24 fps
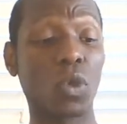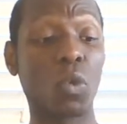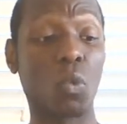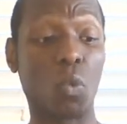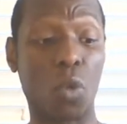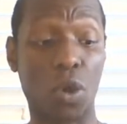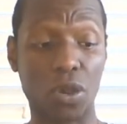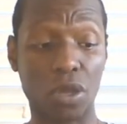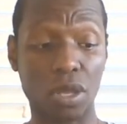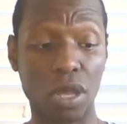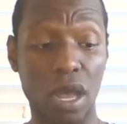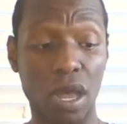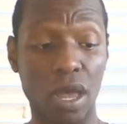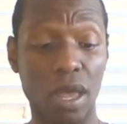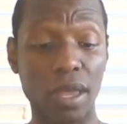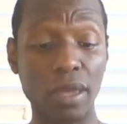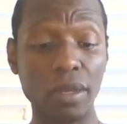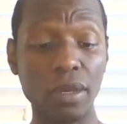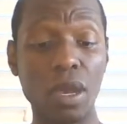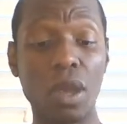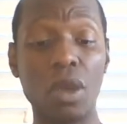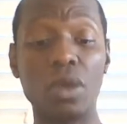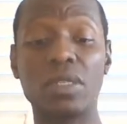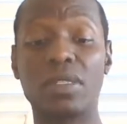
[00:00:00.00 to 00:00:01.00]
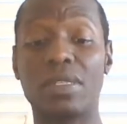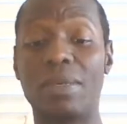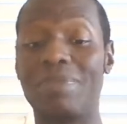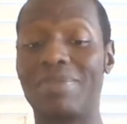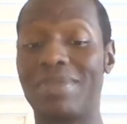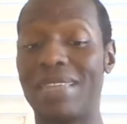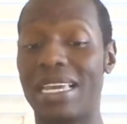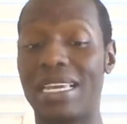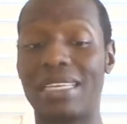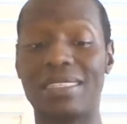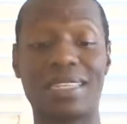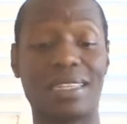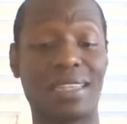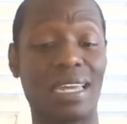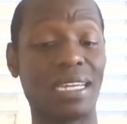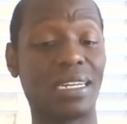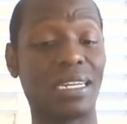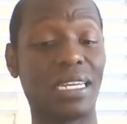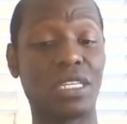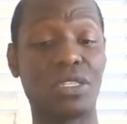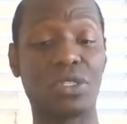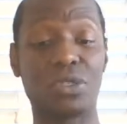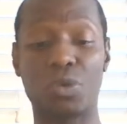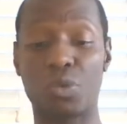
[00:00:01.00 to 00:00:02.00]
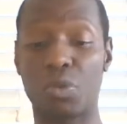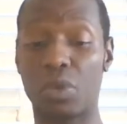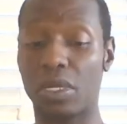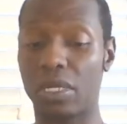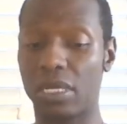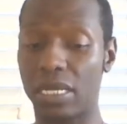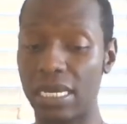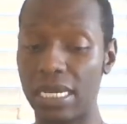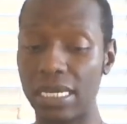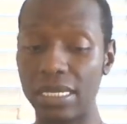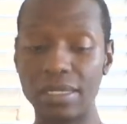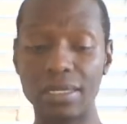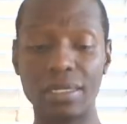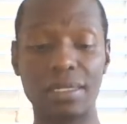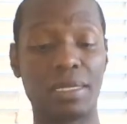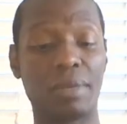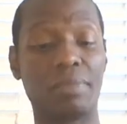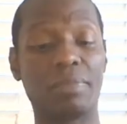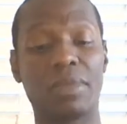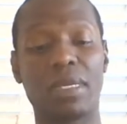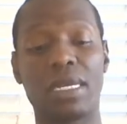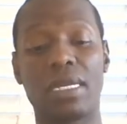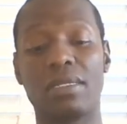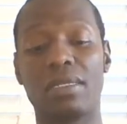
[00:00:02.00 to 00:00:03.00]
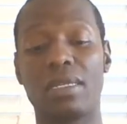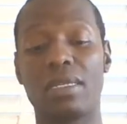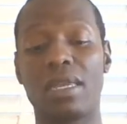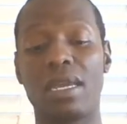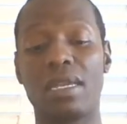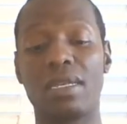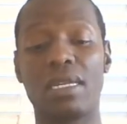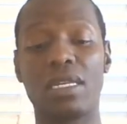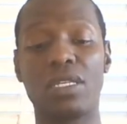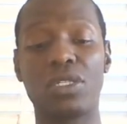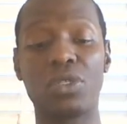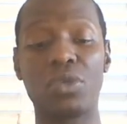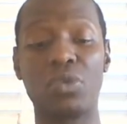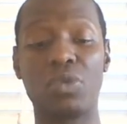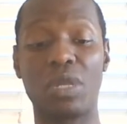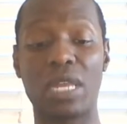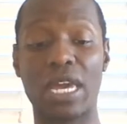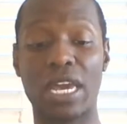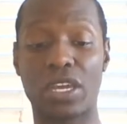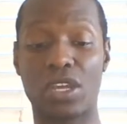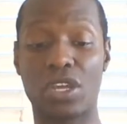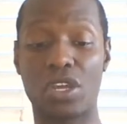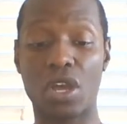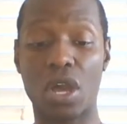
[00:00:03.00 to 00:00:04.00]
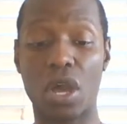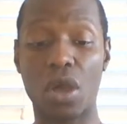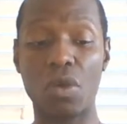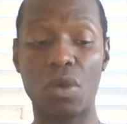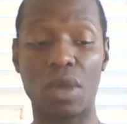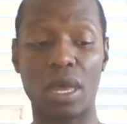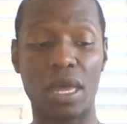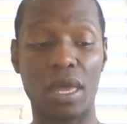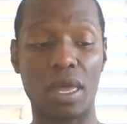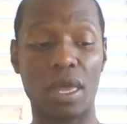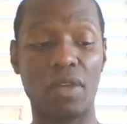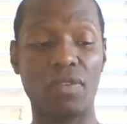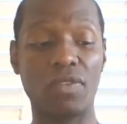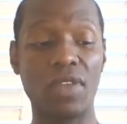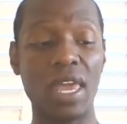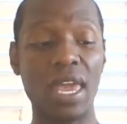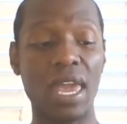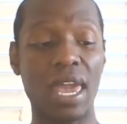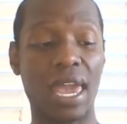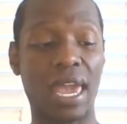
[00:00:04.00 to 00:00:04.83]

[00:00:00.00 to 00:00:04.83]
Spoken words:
work on, some things that they need to release, some things that they need to let go of.